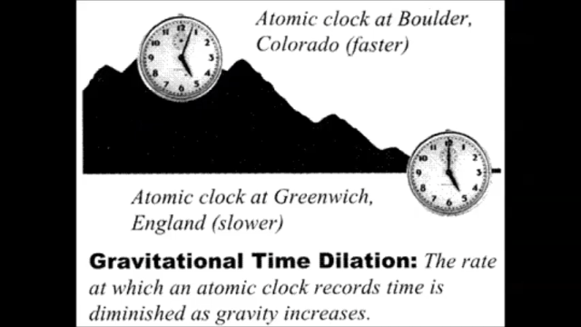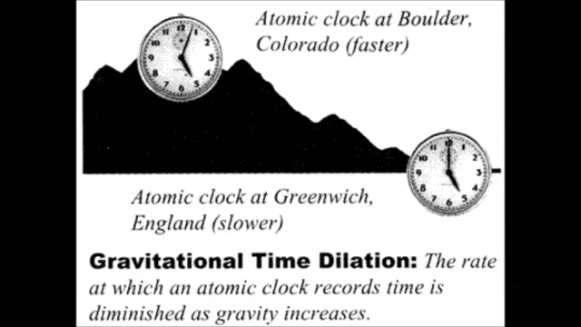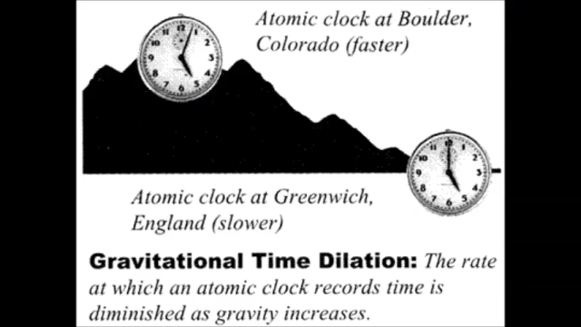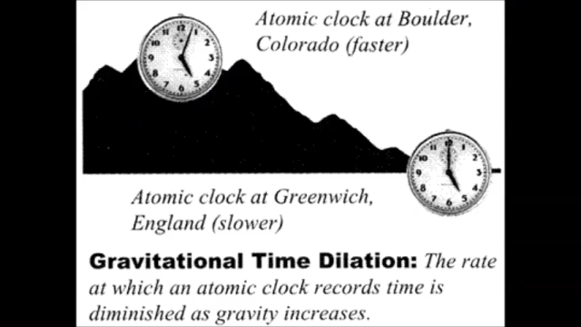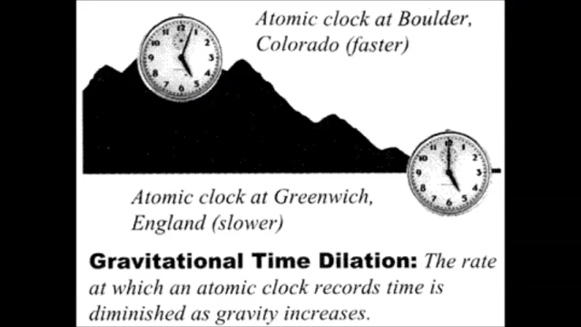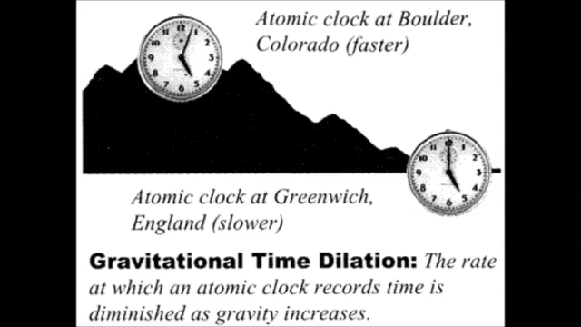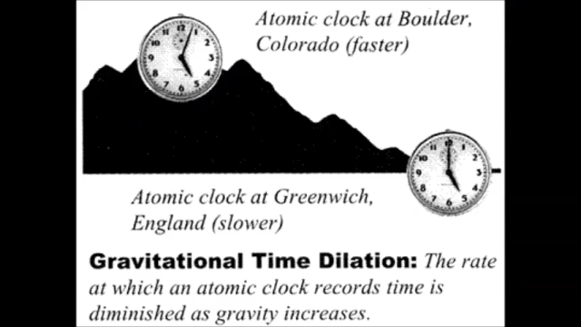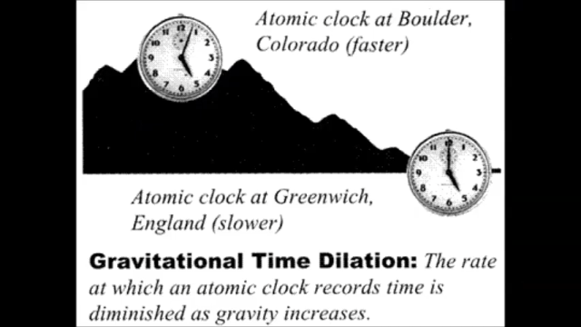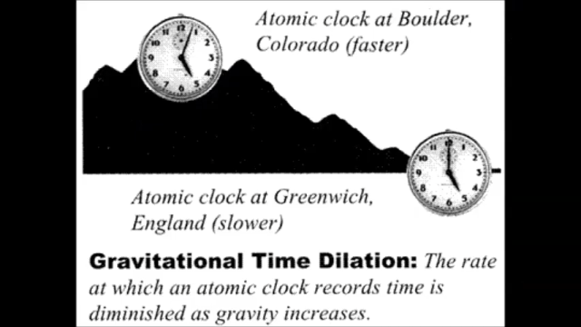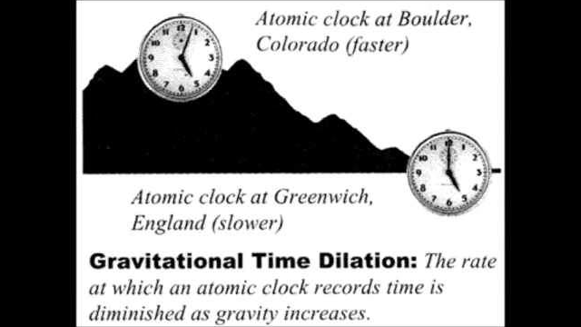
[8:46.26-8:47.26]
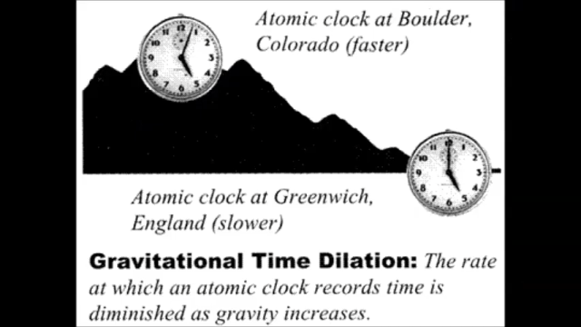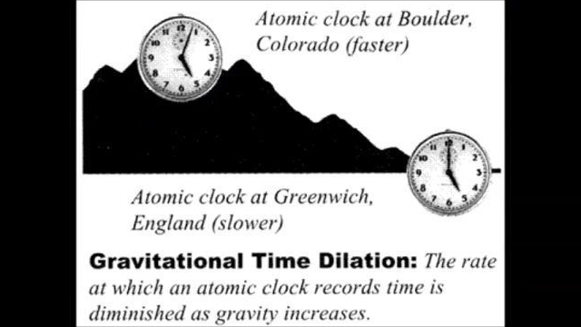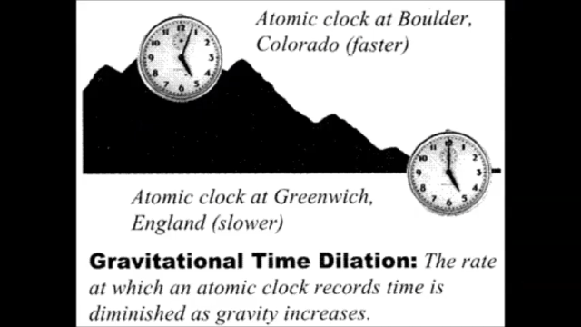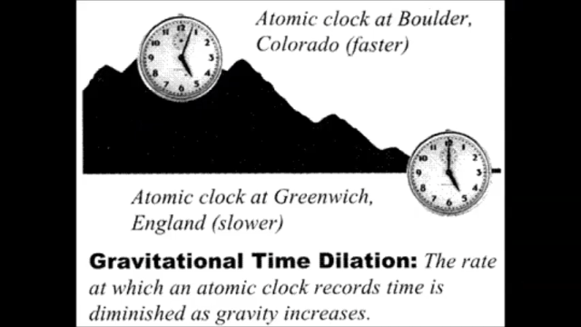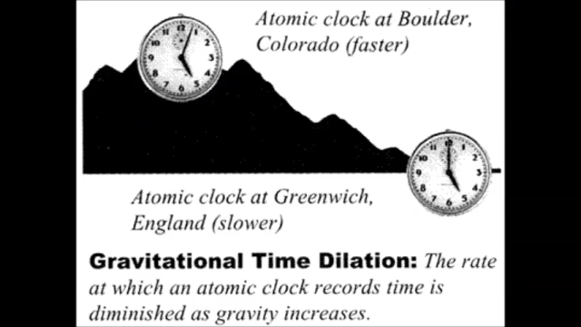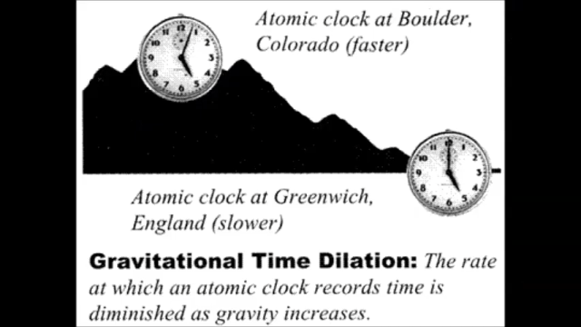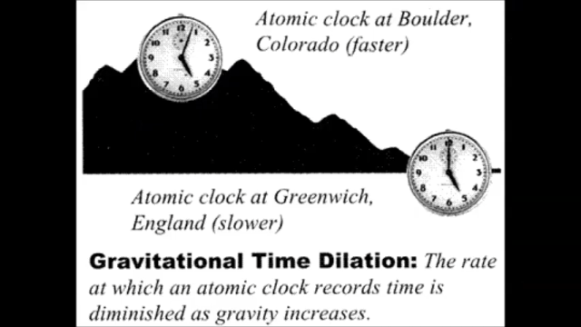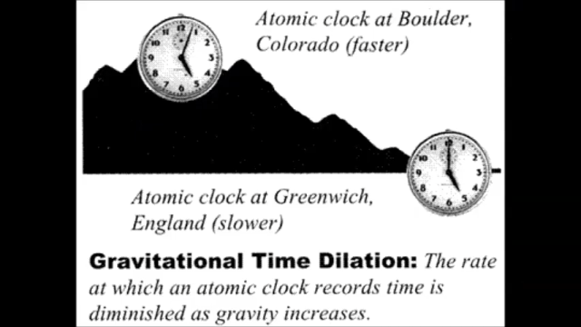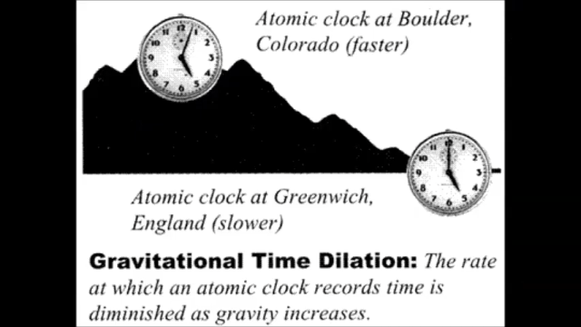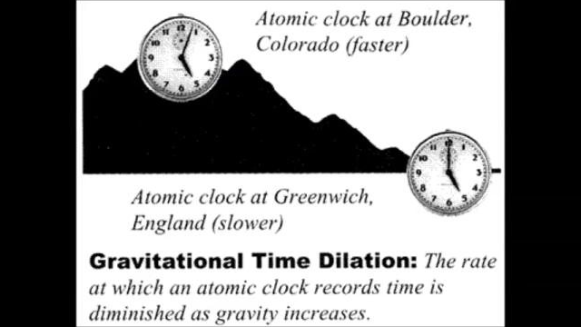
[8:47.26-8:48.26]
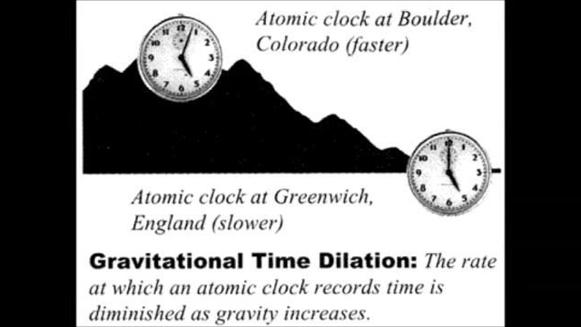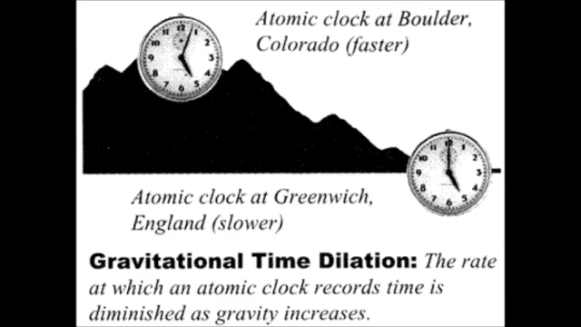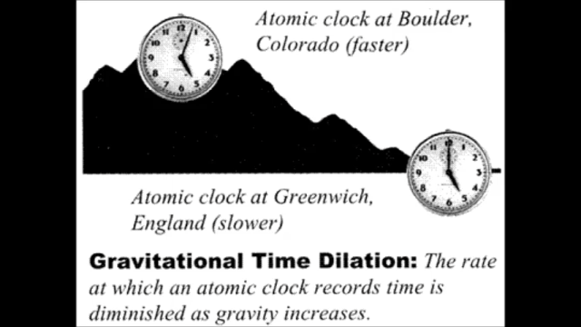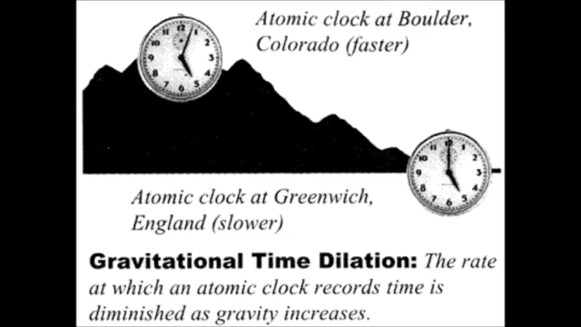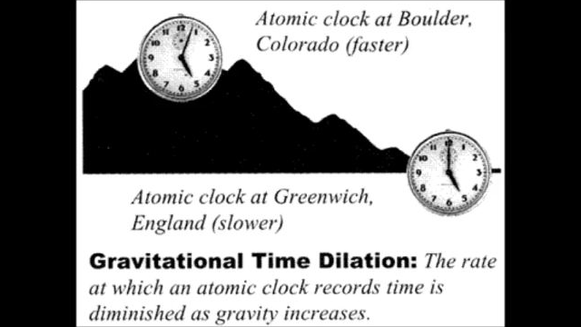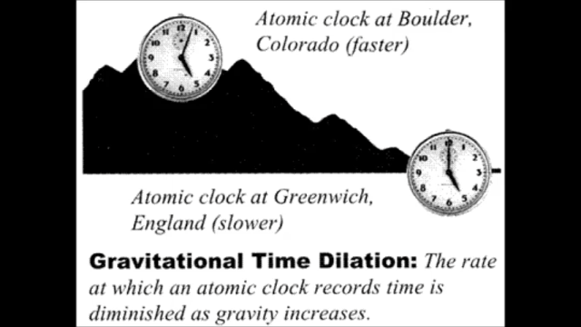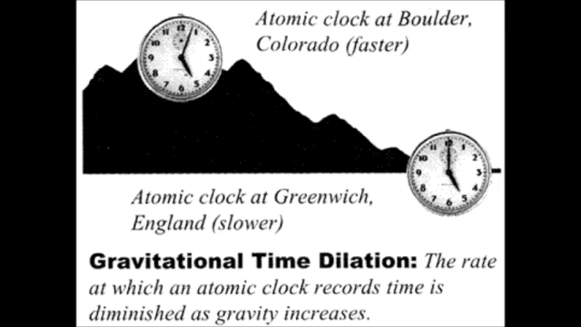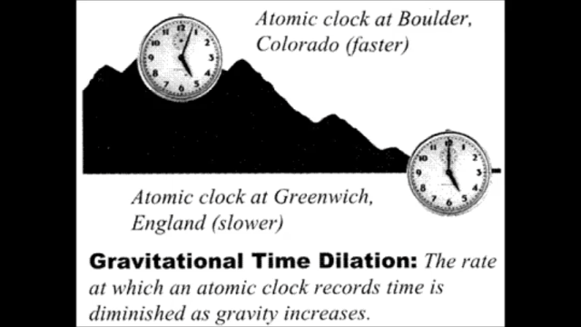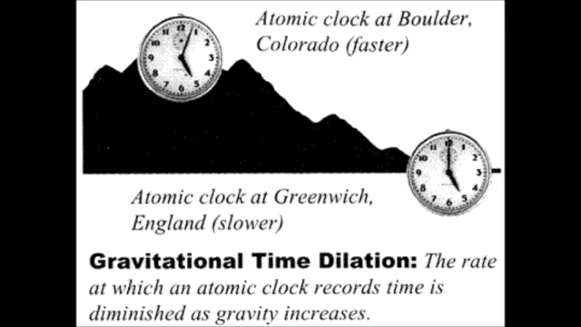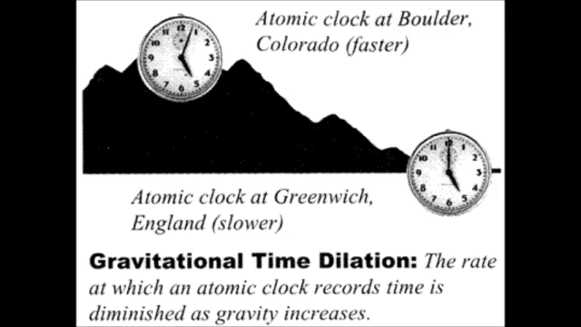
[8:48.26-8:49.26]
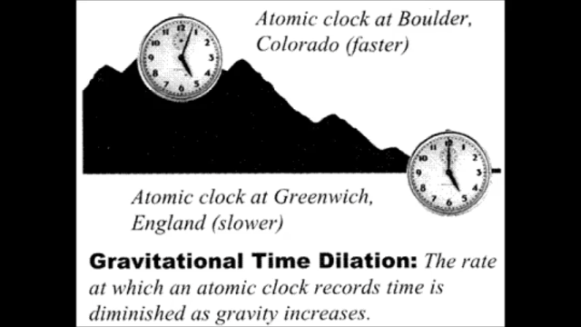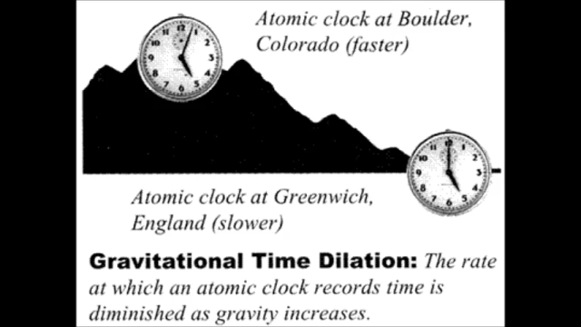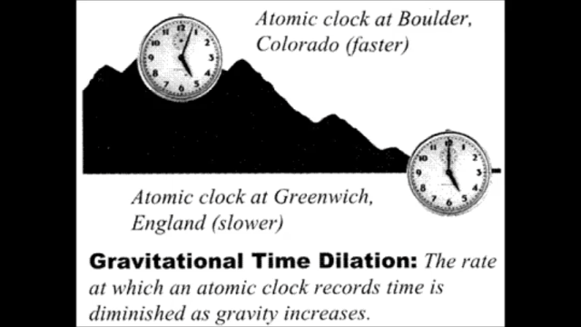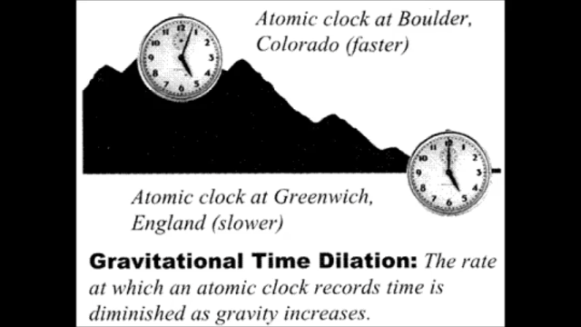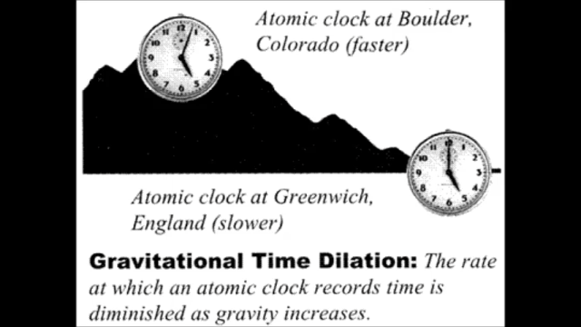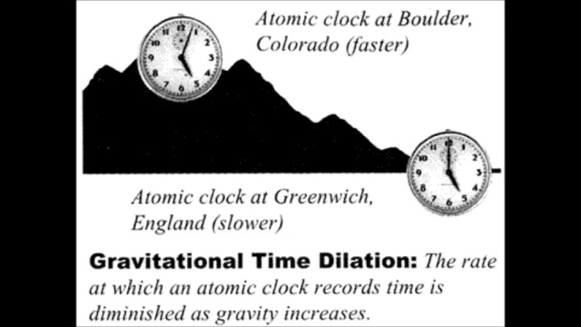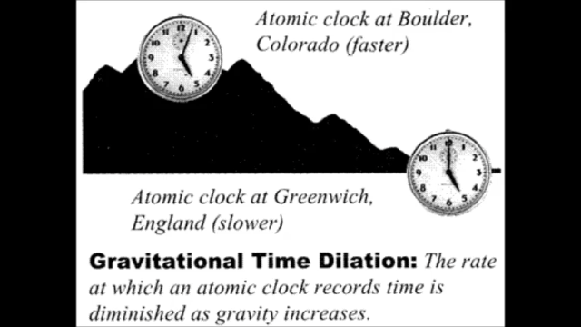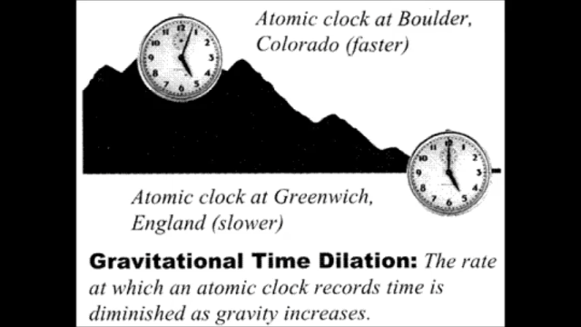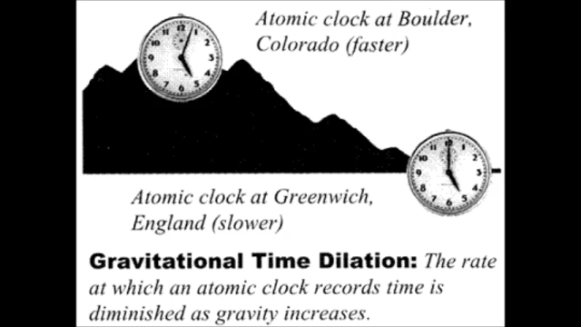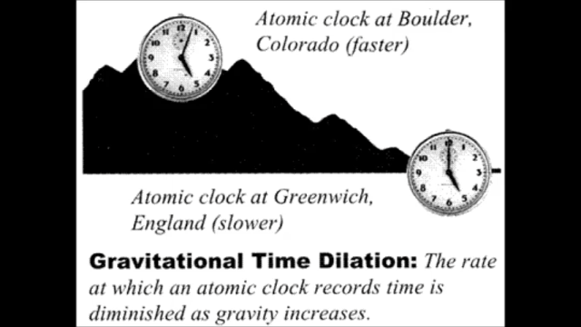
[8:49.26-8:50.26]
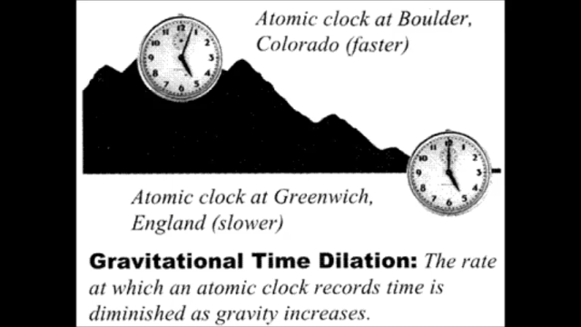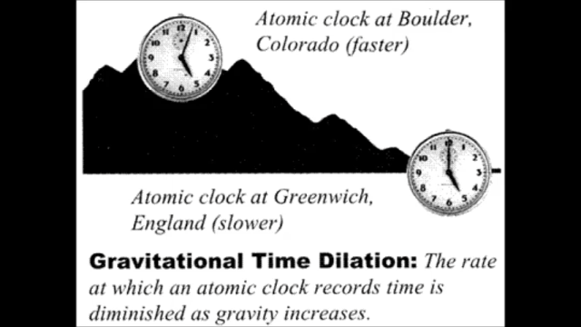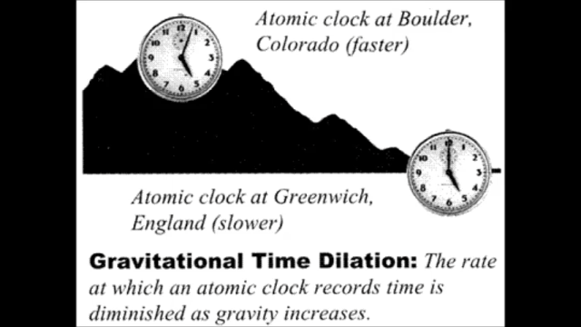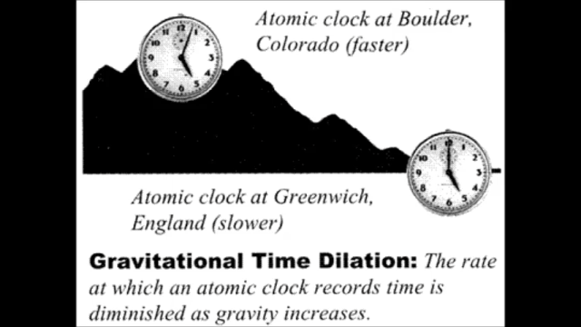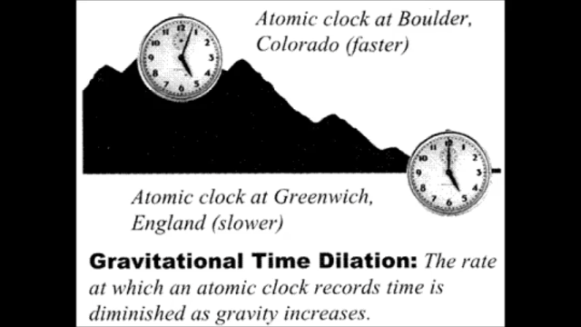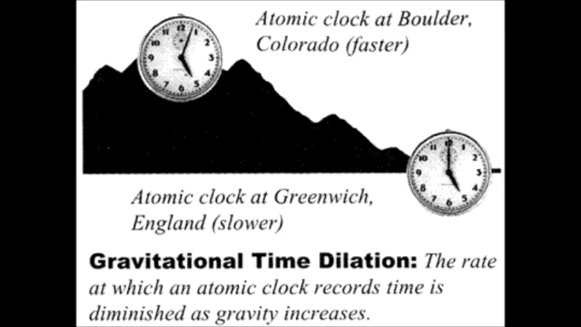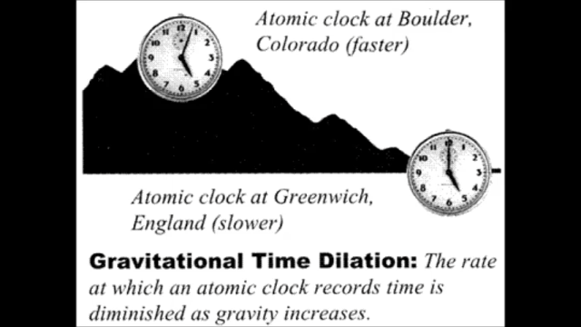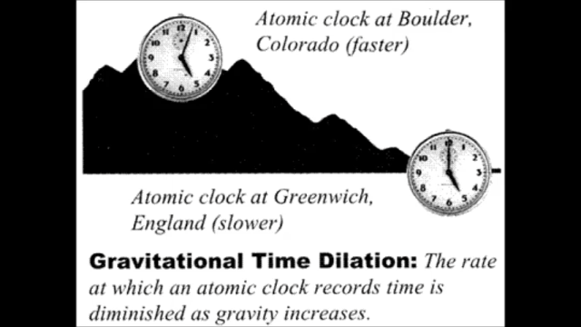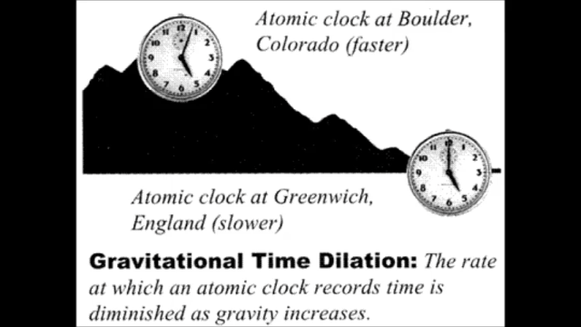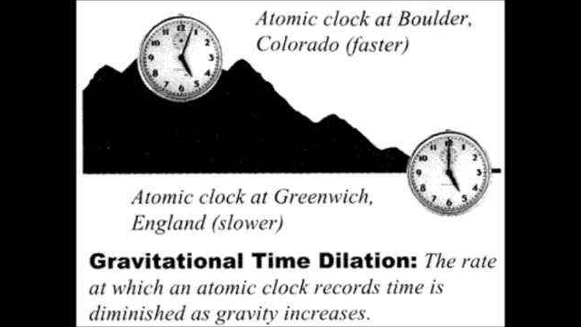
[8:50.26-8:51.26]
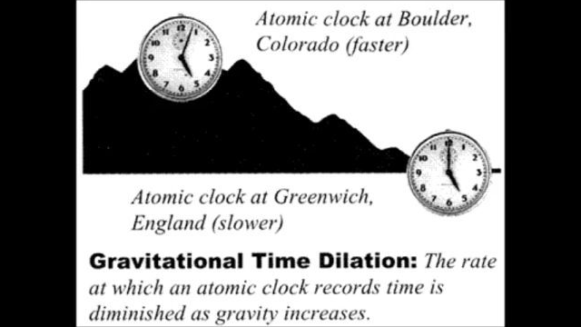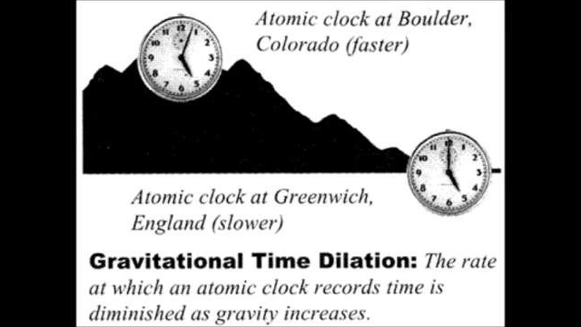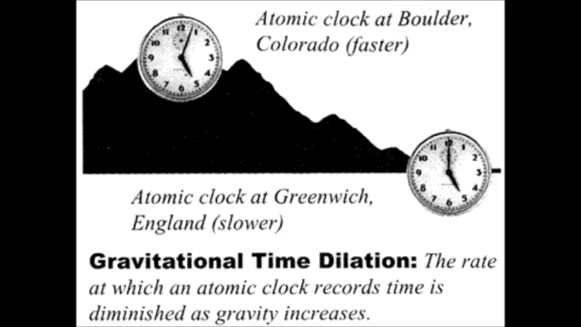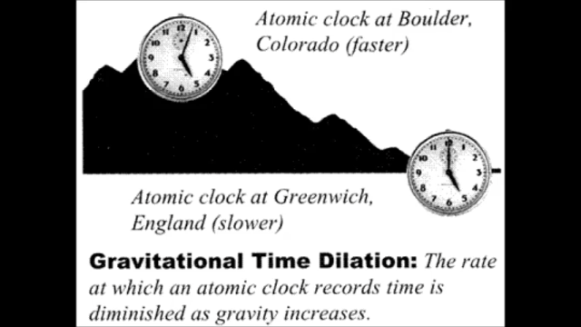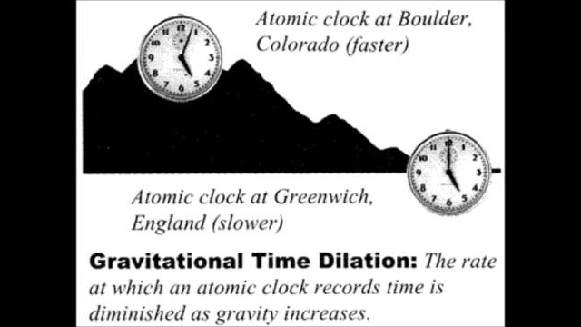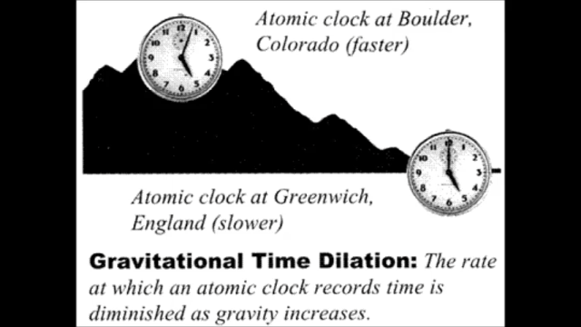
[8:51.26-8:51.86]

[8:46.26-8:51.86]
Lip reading: (no speaker visible)